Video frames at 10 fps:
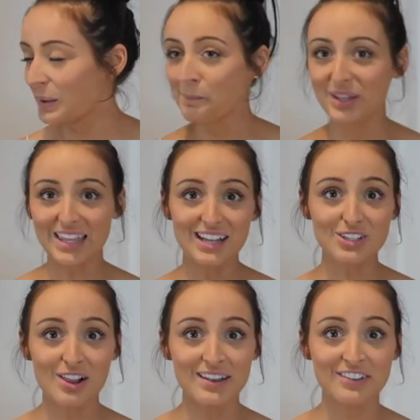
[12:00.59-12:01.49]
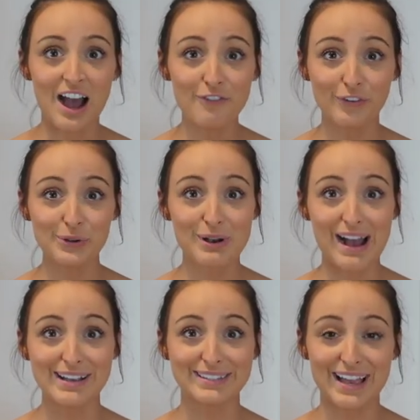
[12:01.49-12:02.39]
But that's all I've got for you
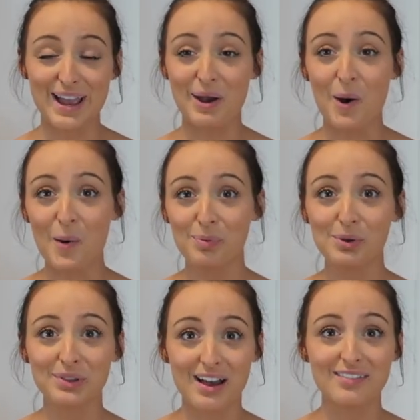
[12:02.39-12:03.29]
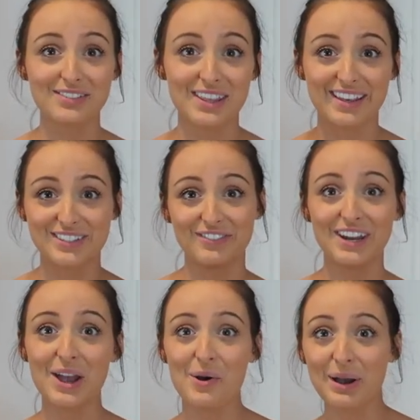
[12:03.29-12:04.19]
guys. I hope you loved this
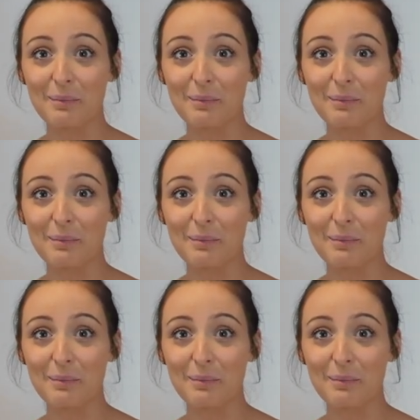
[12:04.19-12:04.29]
video